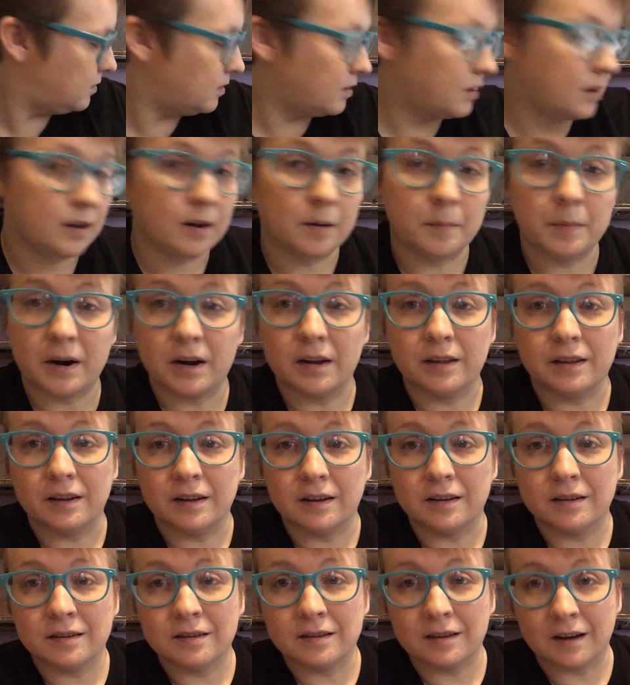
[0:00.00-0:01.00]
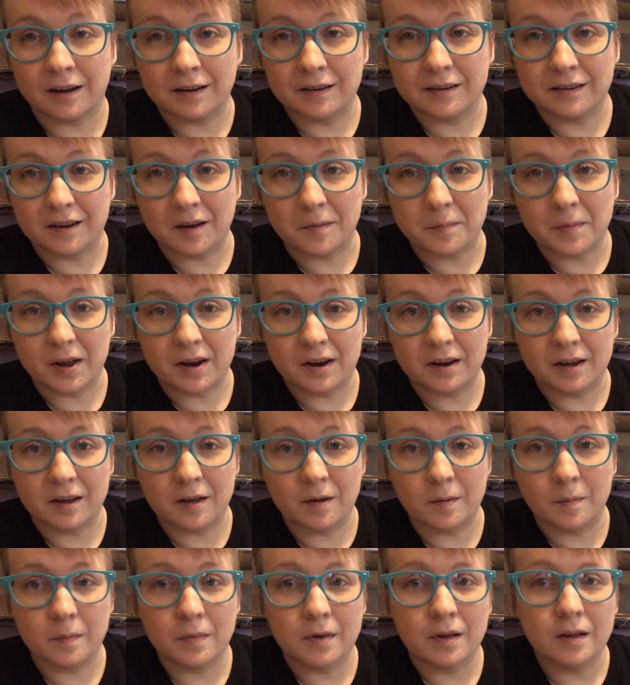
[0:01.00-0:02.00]
and apparently not stop petting
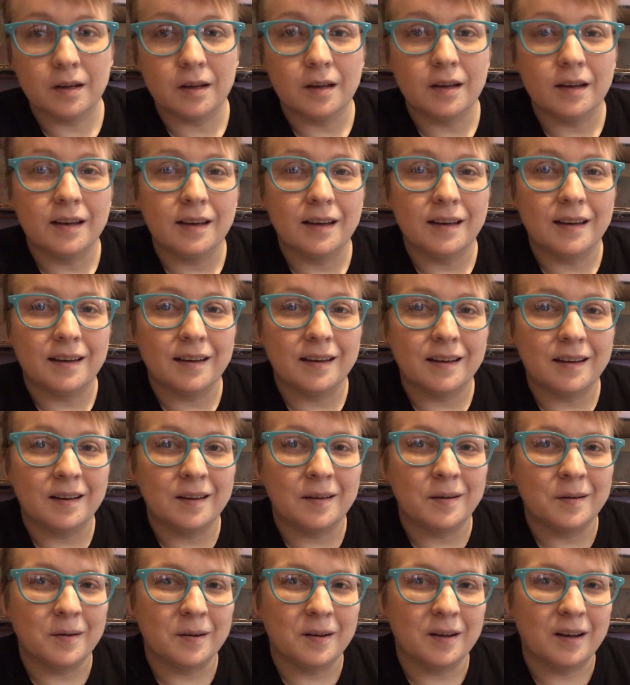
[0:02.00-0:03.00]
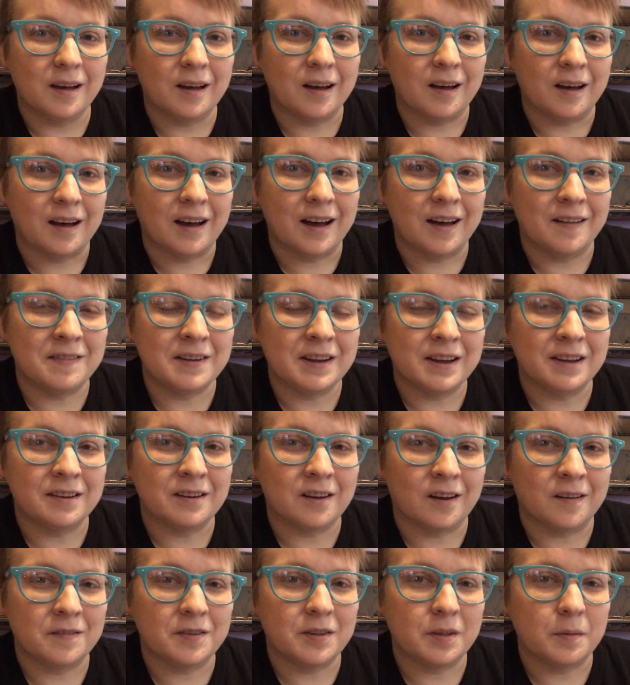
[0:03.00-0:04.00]
him. I have to get
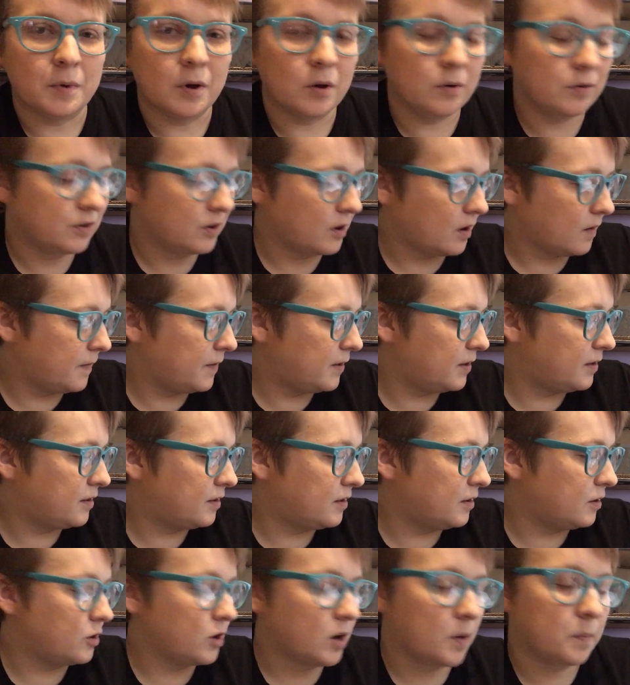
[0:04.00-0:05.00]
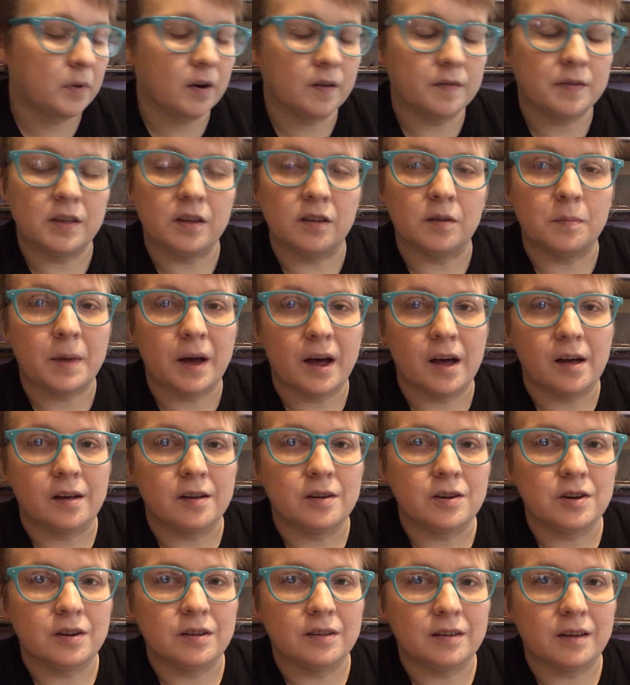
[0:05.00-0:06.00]
off to the post office to drop off these
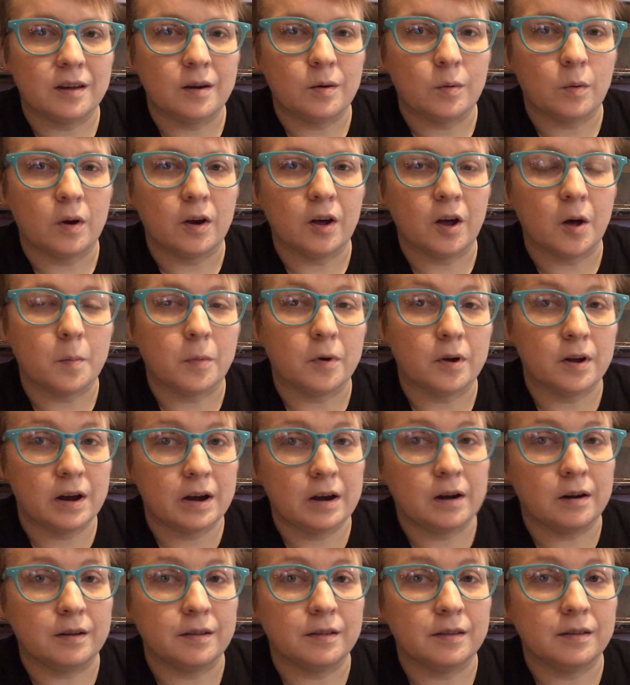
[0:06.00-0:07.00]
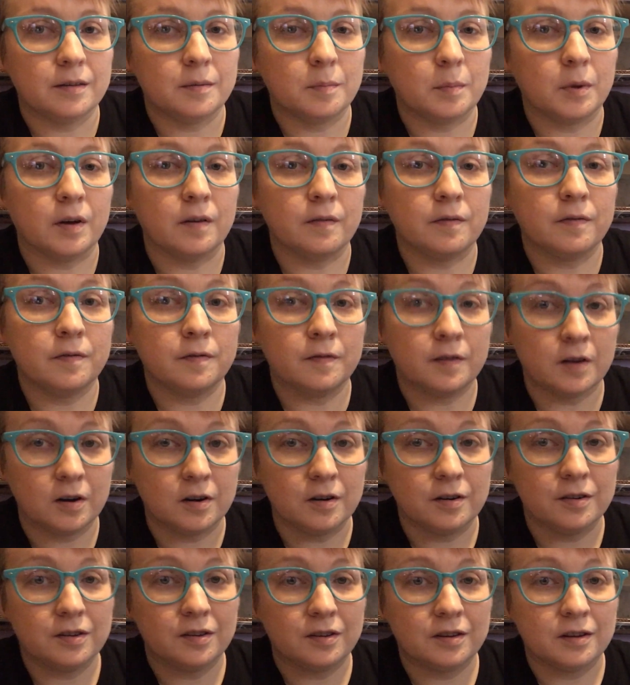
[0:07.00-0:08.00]
packages and run a couple errands, but
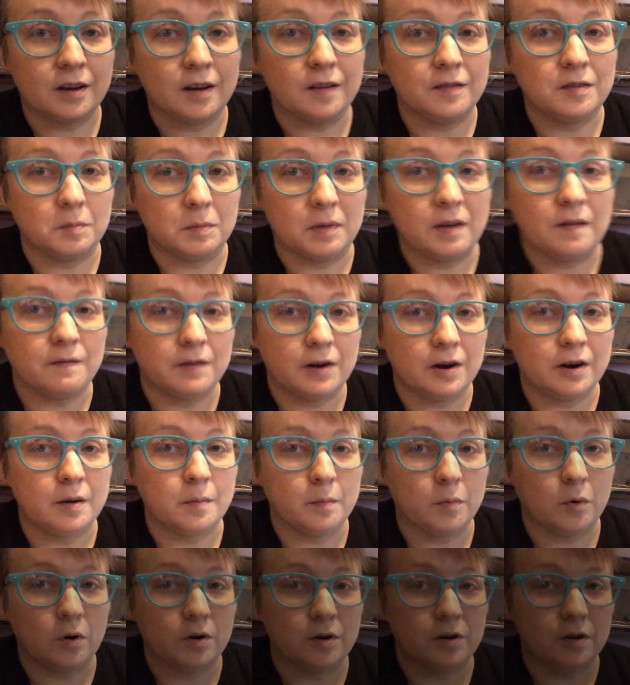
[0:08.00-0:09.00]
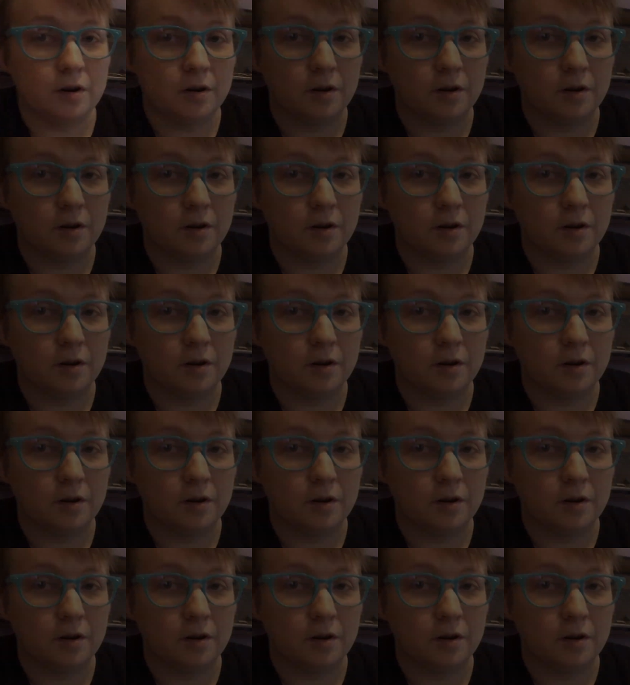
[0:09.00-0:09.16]
first I have something very important to